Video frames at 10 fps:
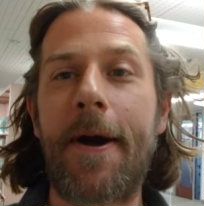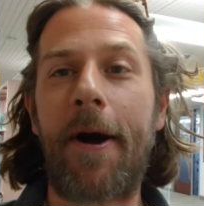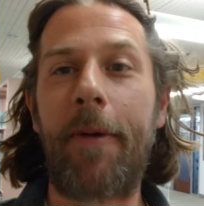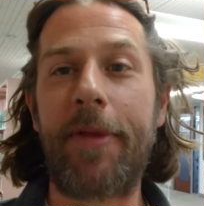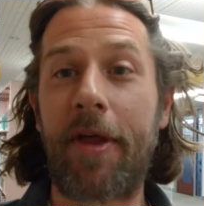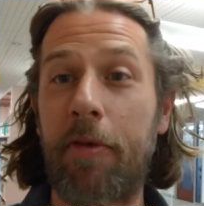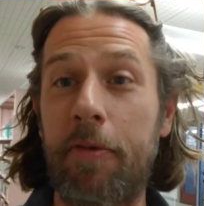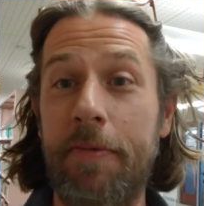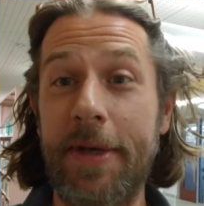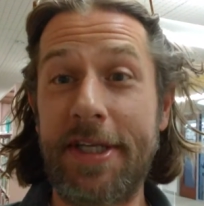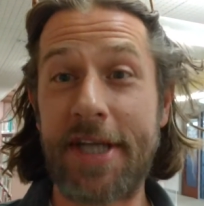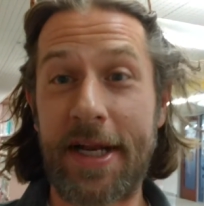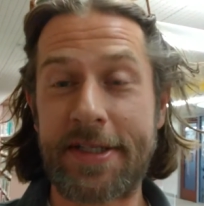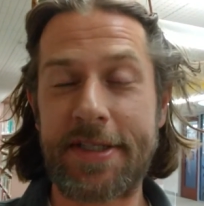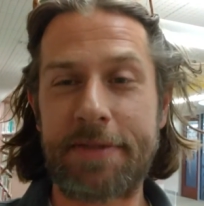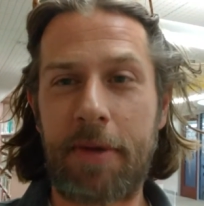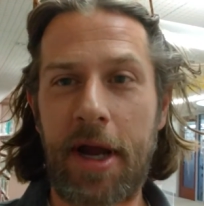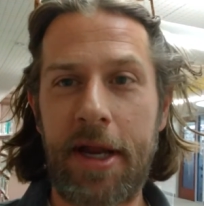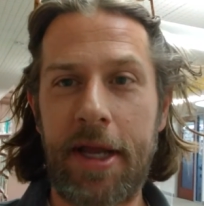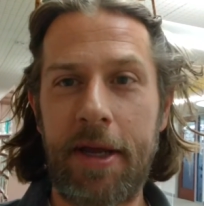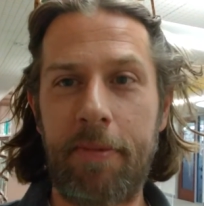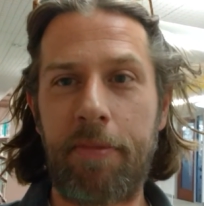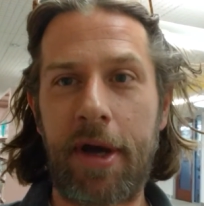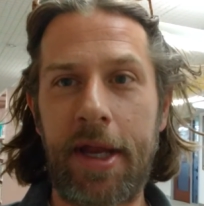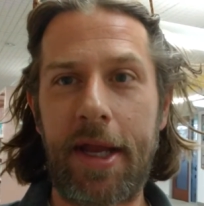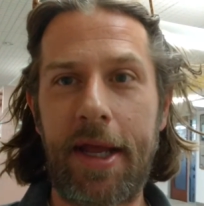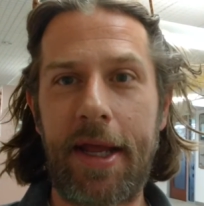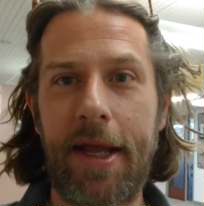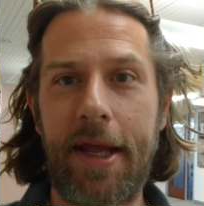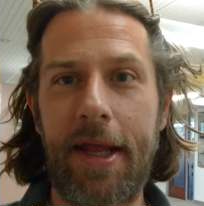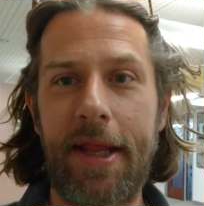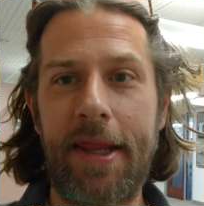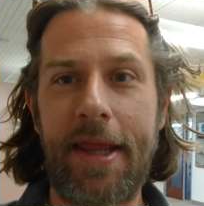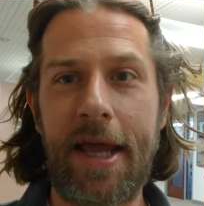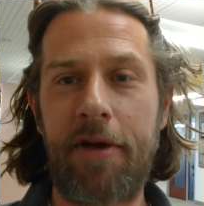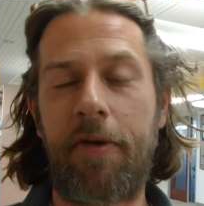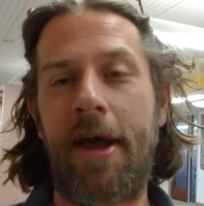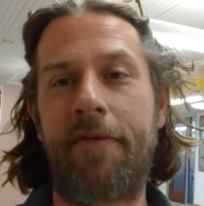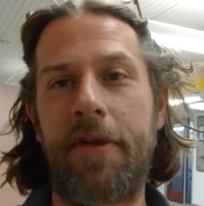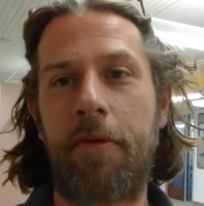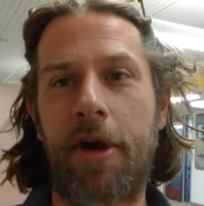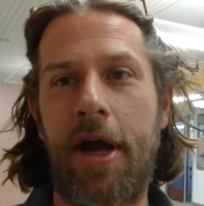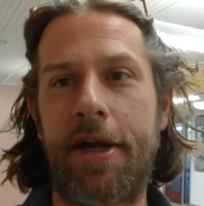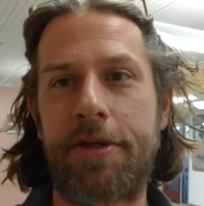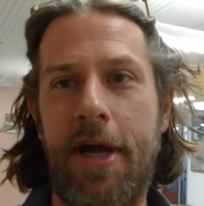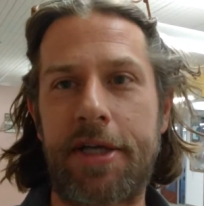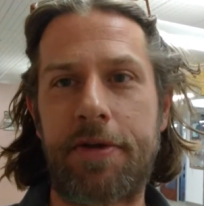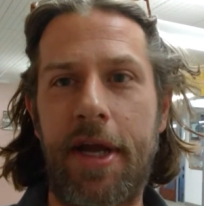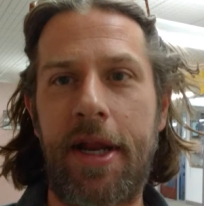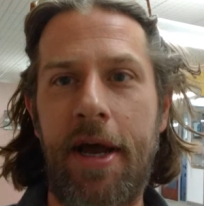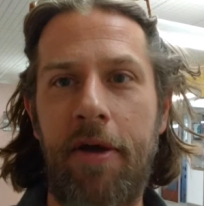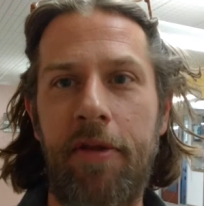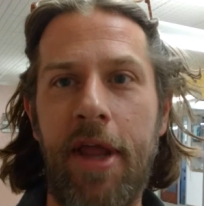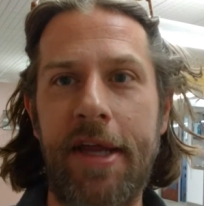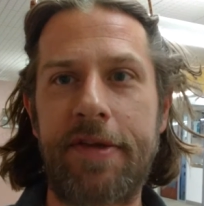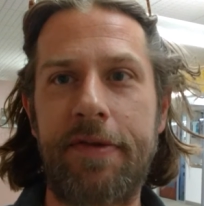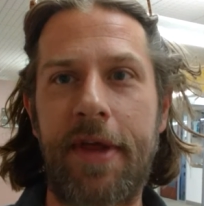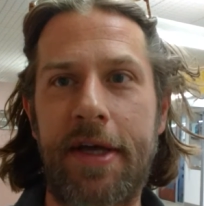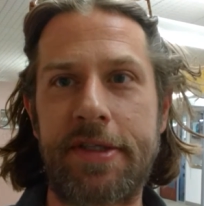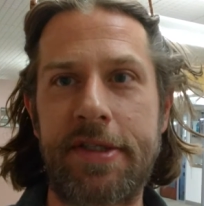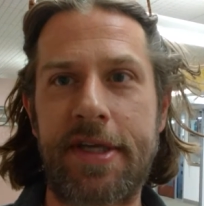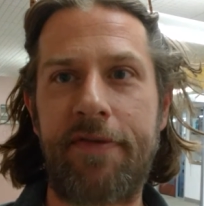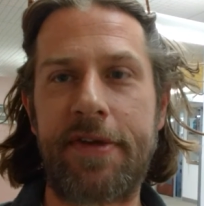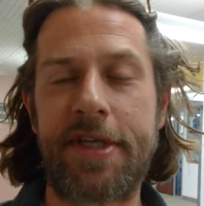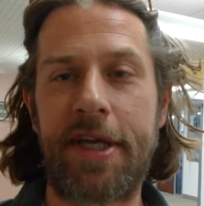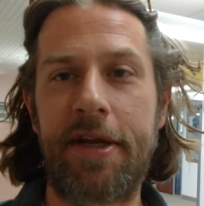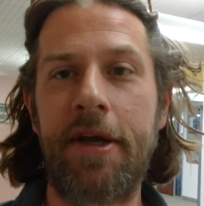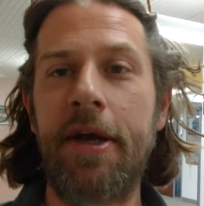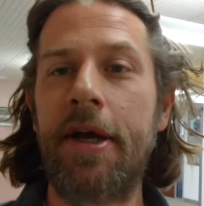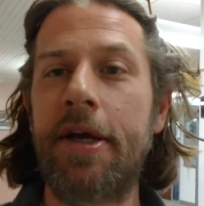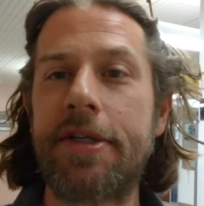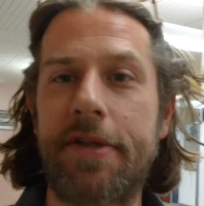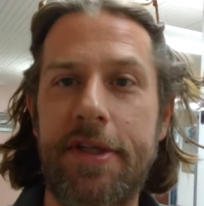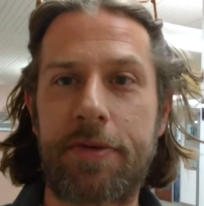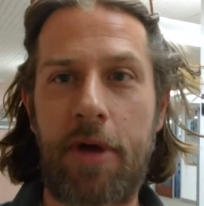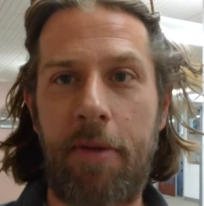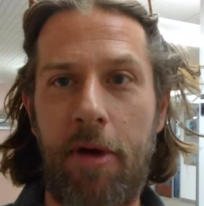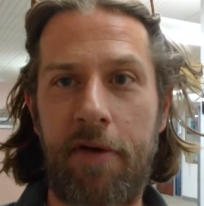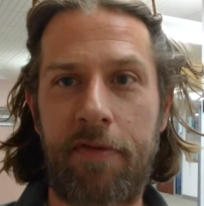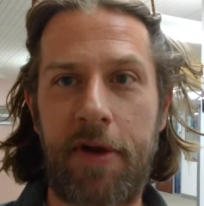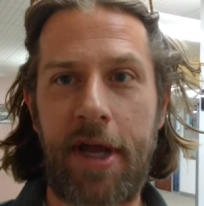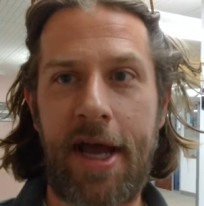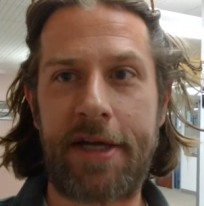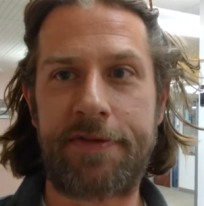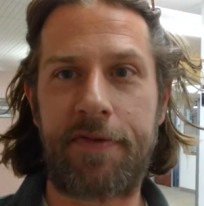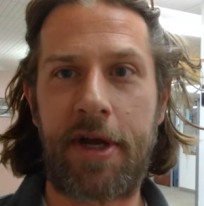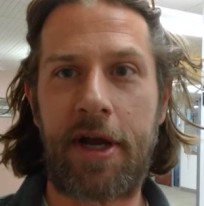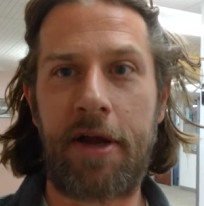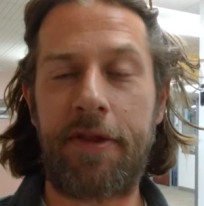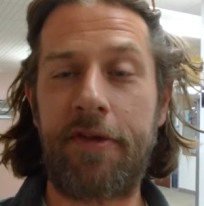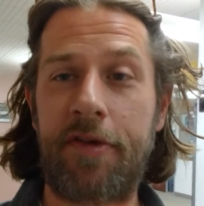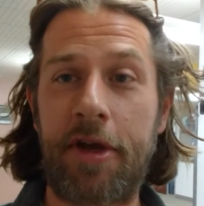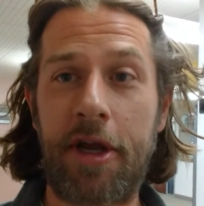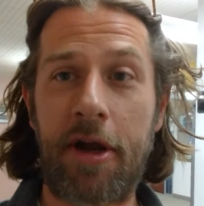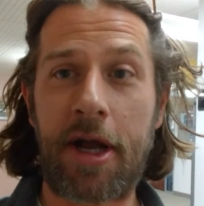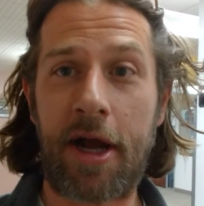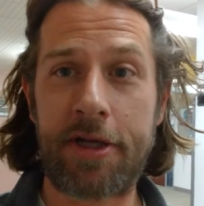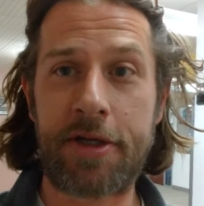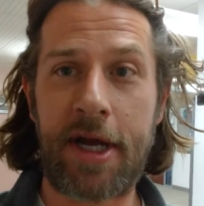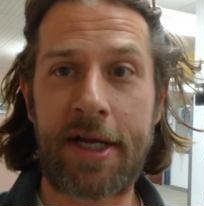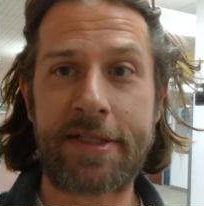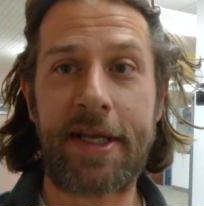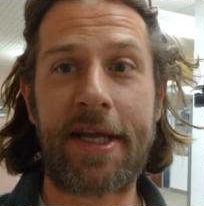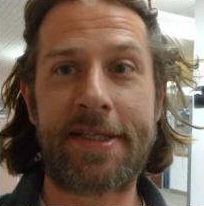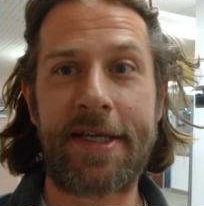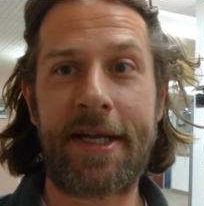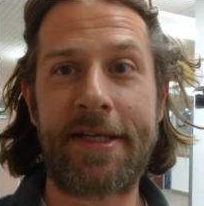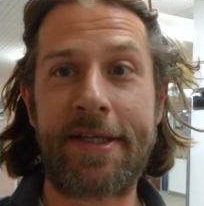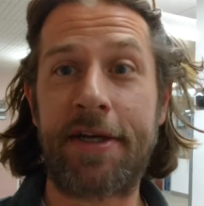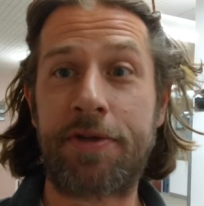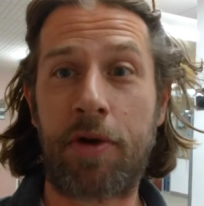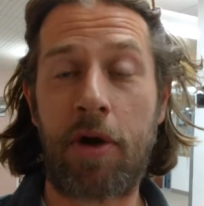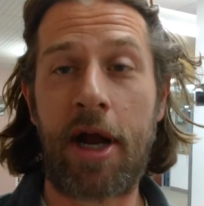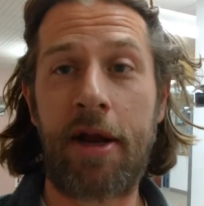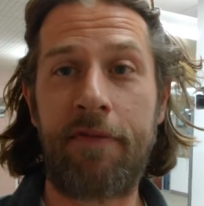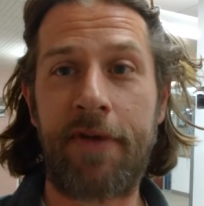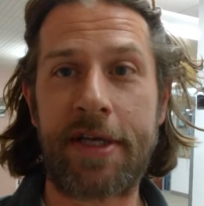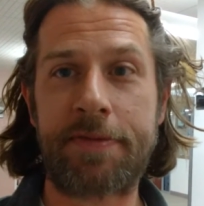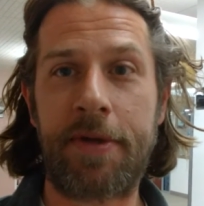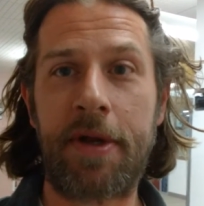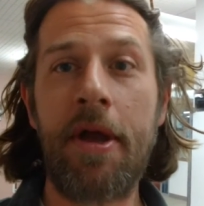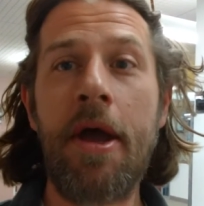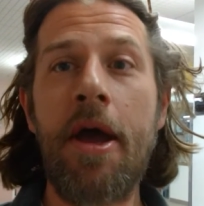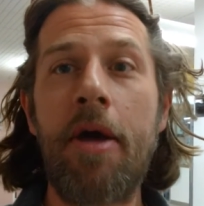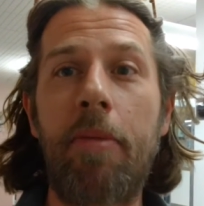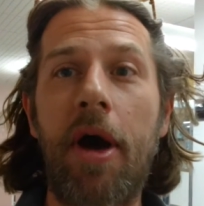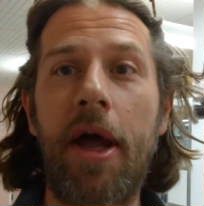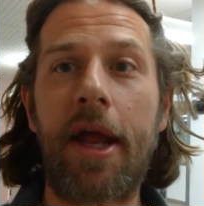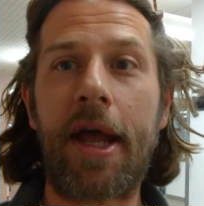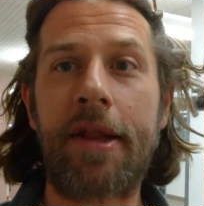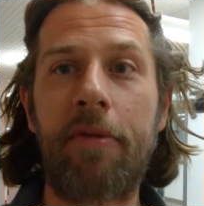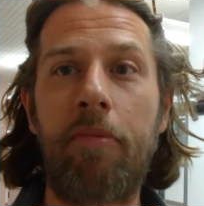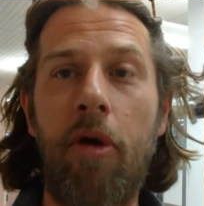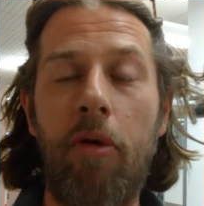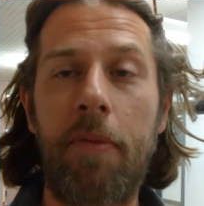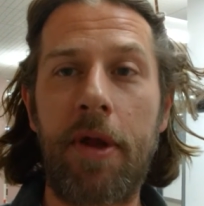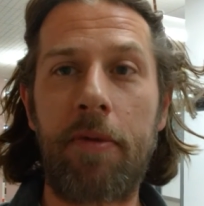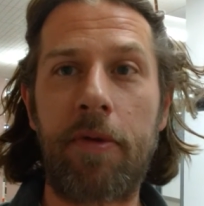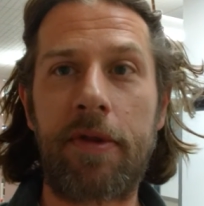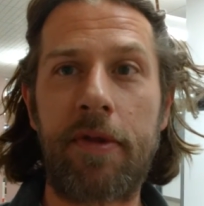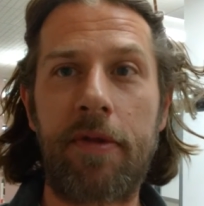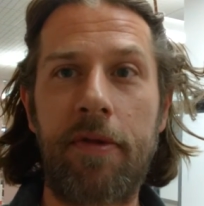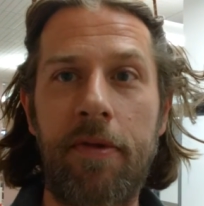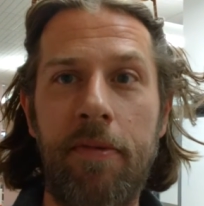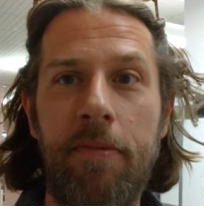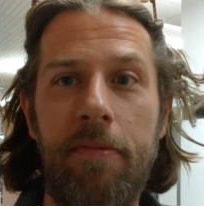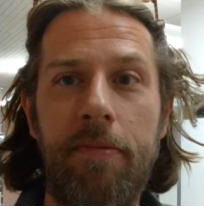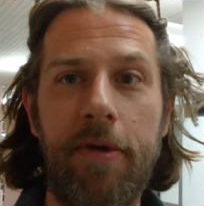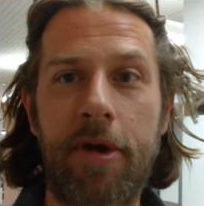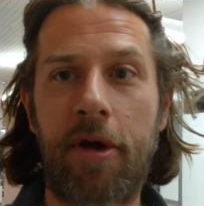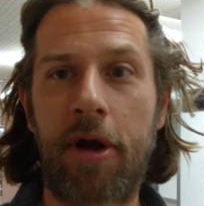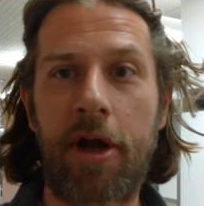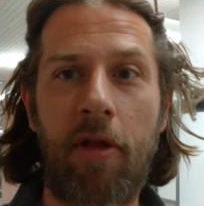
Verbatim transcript: Um, the other would be Genesis Mining, but they don't have any more contracts right now in late 2017. So that's why I'm offering Hashflare. These are year contracts. Like I said, it does require an investment, but at the moment with the, the the current